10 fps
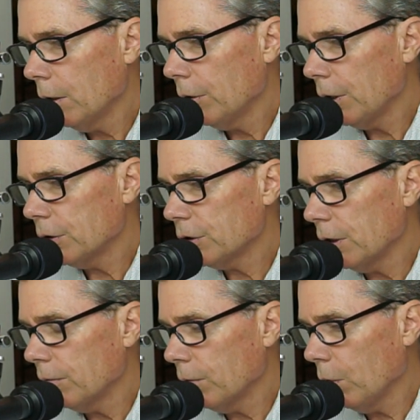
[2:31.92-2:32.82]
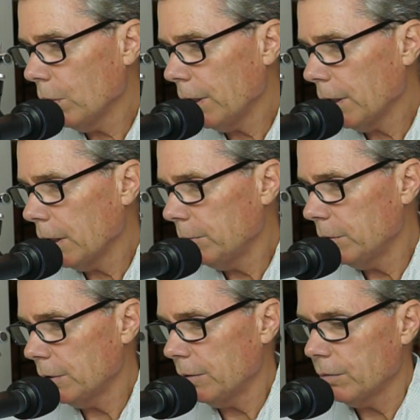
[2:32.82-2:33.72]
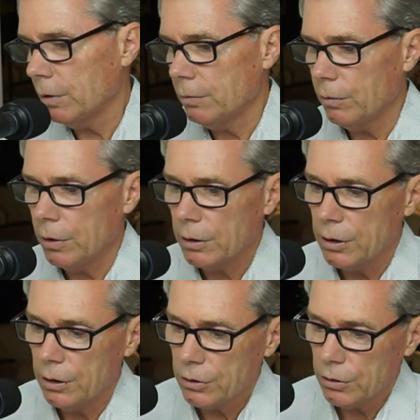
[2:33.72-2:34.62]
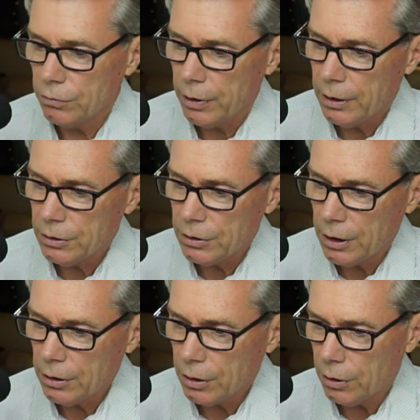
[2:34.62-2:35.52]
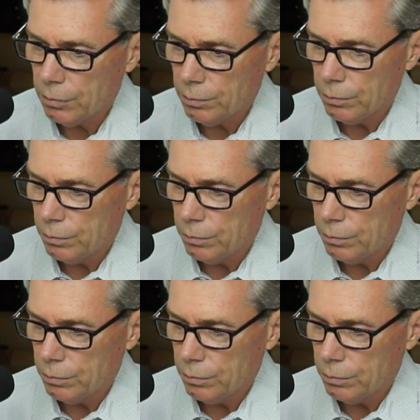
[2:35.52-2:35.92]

There's a Rolex, uh, not Rolex, there's a Grand Seiko